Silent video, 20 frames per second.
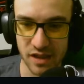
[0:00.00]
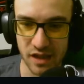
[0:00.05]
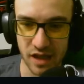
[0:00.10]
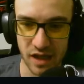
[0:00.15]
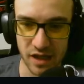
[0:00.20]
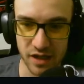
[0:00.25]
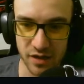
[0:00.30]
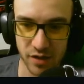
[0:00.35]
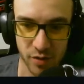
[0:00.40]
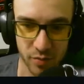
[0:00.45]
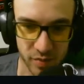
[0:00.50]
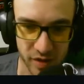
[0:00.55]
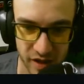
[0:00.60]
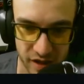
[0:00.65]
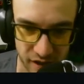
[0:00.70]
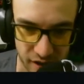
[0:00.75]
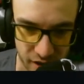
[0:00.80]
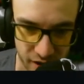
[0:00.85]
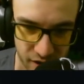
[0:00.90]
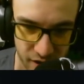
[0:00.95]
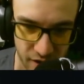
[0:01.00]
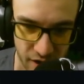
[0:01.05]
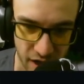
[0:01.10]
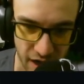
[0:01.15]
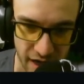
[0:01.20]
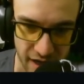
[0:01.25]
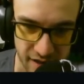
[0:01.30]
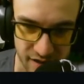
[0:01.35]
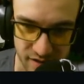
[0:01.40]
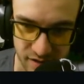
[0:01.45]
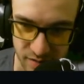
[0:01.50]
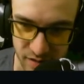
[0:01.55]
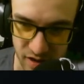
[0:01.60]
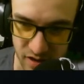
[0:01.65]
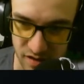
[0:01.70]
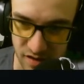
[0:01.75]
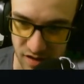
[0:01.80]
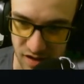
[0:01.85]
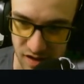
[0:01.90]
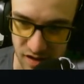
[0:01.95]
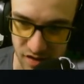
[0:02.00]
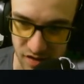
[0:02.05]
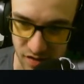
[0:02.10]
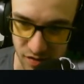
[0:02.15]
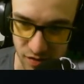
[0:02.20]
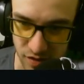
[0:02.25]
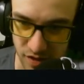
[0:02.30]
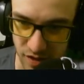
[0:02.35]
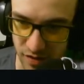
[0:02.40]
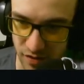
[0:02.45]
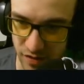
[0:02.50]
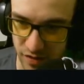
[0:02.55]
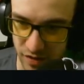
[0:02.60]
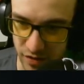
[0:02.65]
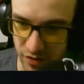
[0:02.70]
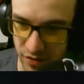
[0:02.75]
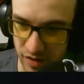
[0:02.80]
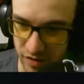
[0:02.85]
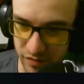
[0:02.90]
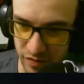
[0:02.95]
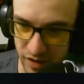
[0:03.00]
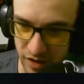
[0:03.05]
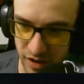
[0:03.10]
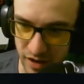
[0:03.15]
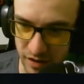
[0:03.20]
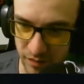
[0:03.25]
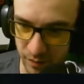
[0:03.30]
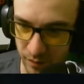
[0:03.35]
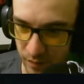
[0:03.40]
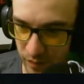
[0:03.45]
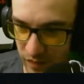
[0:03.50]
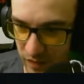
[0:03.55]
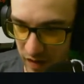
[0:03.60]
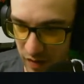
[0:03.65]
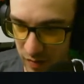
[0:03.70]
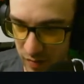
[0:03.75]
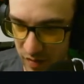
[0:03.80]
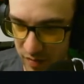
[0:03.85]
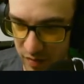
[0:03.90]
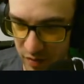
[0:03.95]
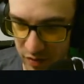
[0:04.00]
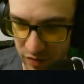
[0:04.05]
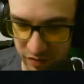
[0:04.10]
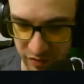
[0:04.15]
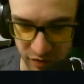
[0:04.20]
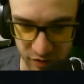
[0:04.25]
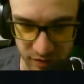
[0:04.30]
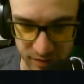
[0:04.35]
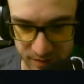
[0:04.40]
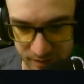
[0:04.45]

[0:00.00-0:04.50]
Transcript: I hope they add some gun skins to it that'll engrave on it. It'd be beautiful.